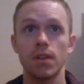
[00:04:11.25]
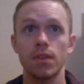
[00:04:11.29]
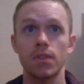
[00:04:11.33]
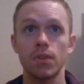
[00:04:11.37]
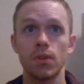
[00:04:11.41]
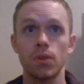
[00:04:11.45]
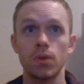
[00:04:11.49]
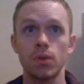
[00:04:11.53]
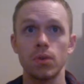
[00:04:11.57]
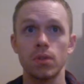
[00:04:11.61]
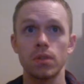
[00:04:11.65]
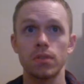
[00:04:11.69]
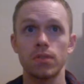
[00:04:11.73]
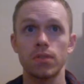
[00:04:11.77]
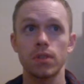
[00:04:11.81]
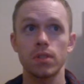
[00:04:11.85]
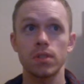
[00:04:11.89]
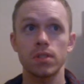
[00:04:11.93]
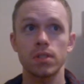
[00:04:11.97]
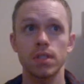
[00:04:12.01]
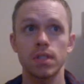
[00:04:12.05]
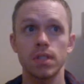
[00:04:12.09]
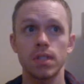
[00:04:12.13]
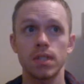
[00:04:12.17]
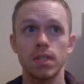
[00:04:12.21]
The
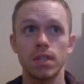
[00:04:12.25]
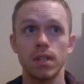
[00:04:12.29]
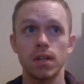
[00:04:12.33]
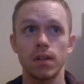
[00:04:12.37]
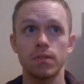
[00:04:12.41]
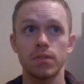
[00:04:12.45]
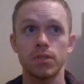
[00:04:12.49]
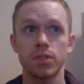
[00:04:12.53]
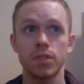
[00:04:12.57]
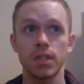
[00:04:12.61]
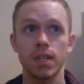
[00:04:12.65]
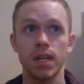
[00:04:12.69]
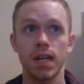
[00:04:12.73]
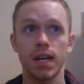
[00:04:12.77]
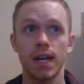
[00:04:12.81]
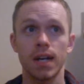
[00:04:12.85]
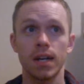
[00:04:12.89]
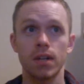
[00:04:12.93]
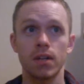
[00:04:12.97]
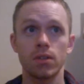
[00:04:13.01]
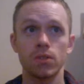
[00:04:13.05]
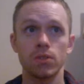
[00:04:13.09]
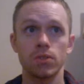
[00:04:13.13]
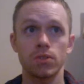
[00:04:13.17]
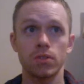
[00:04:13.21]
University of
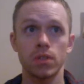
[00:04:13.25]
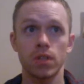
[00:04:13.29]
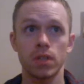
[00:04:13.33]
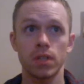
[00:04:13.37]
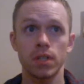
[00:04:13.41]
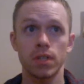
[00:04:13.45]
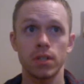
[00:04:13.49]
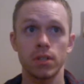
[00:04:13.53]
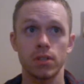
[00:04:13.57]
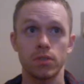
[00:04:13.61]
Chicago studied